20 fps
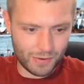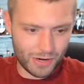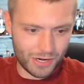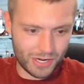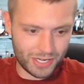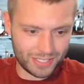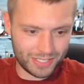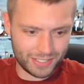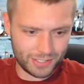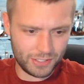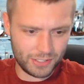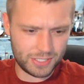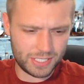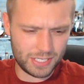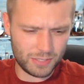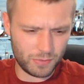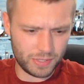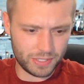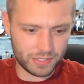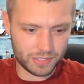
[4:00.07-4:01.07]
are you? Good to see
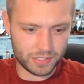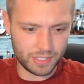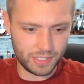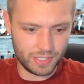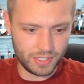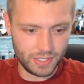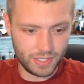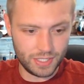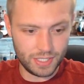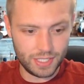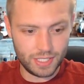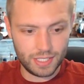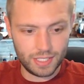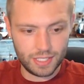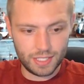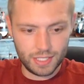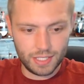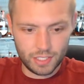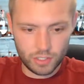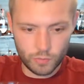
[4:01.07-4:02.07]
you, Wheels.
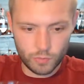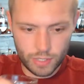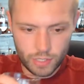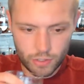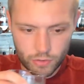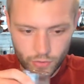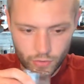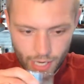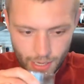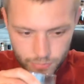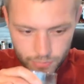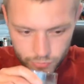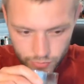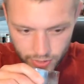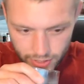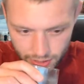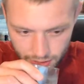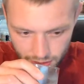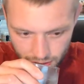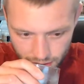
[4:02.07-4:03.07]
Greer
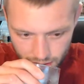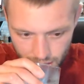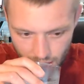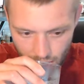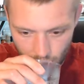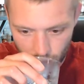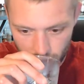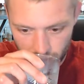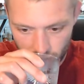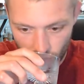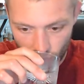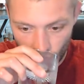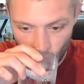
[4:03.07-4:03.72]
Crabtree, how are you?